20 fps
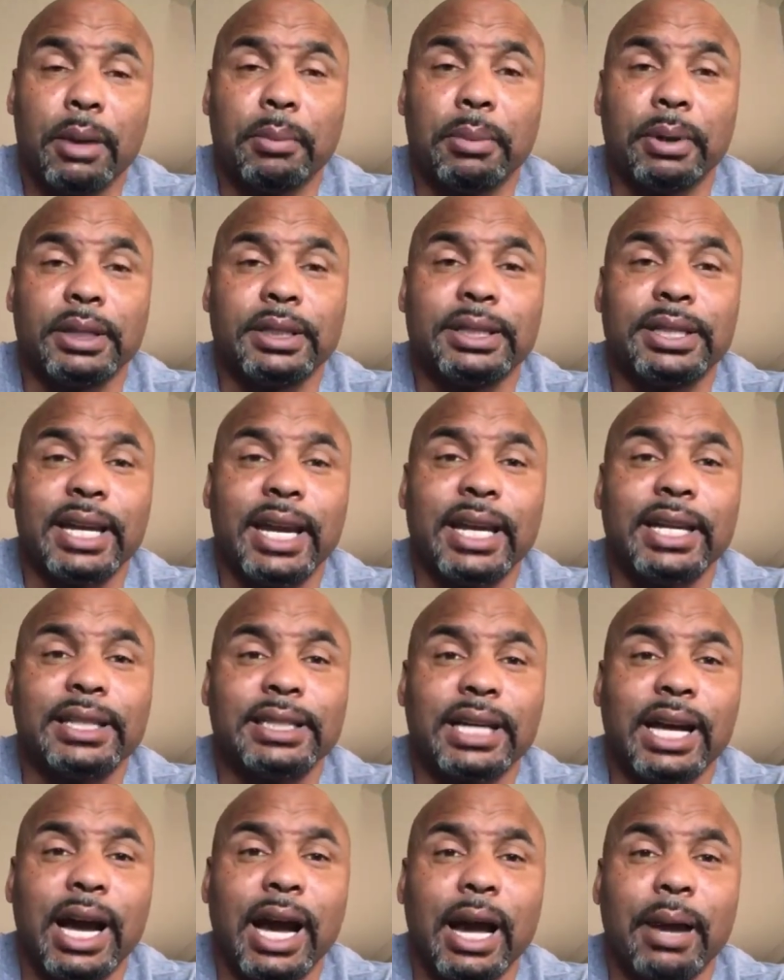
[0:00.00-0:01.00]
But take
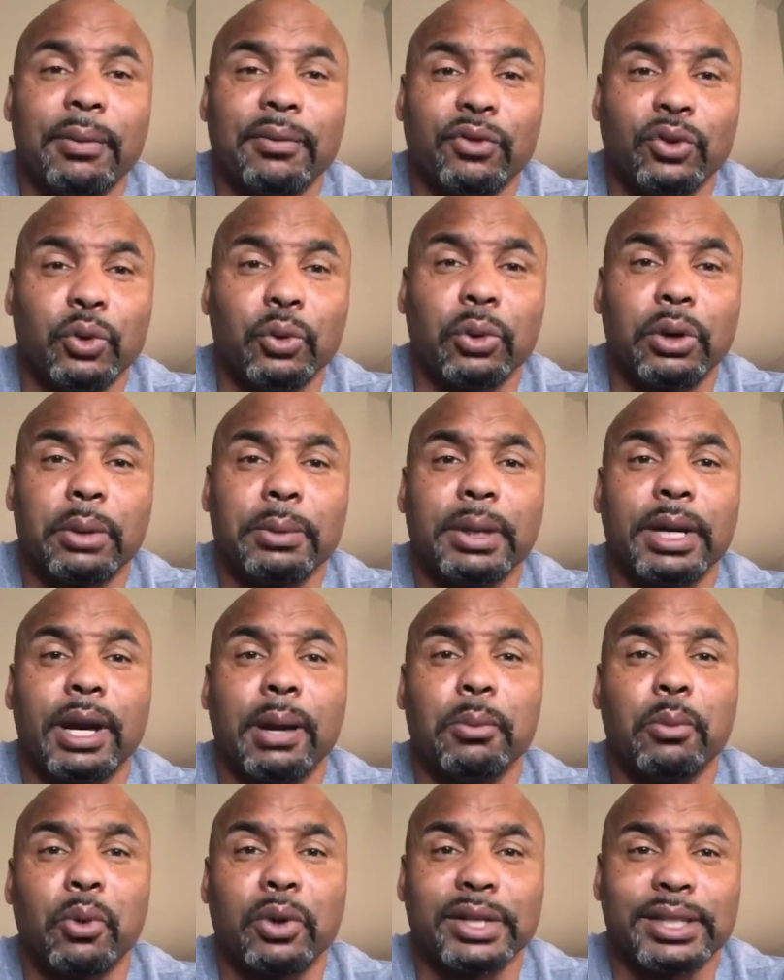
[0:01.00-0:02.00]
time, if you want to
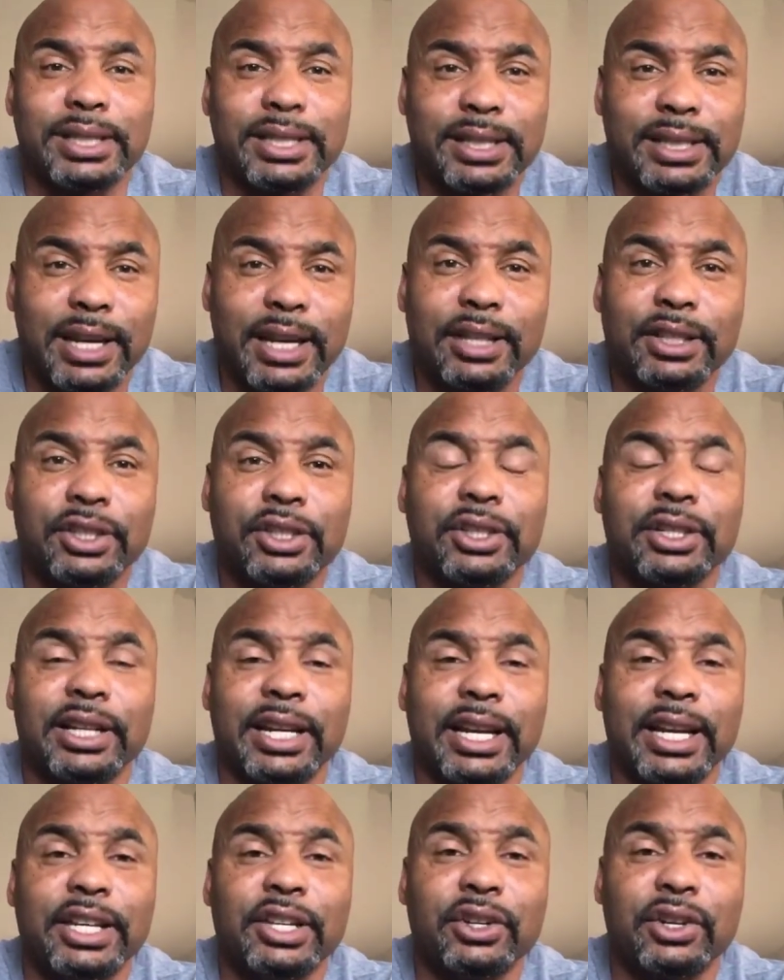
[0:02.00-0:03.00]
become more centered
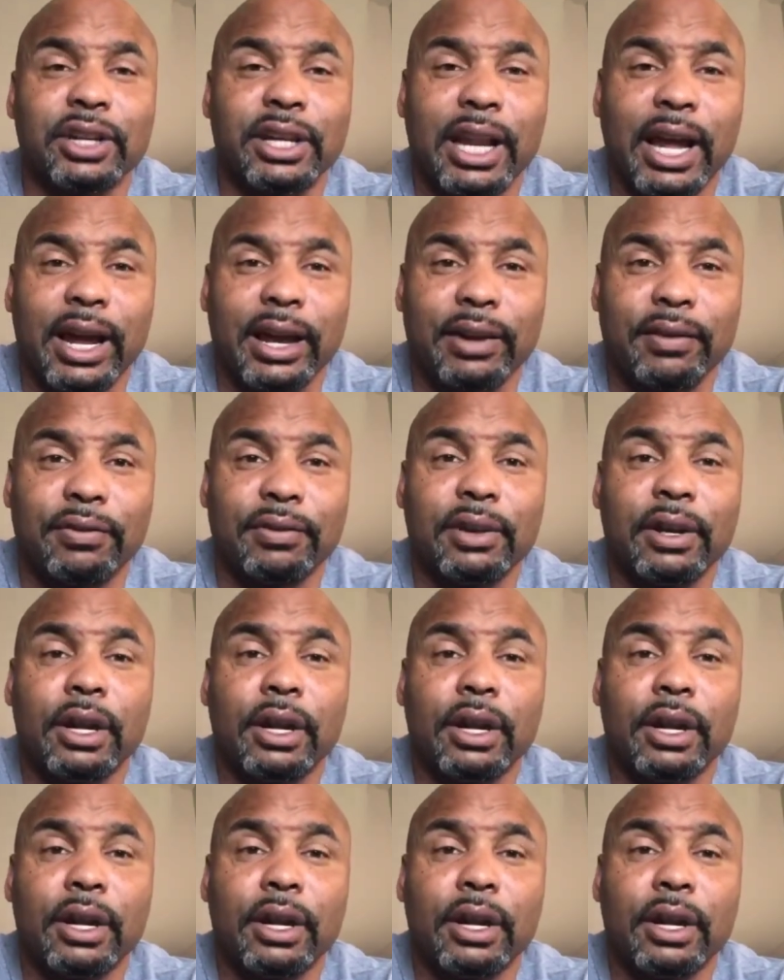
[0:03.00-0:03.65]
in your life,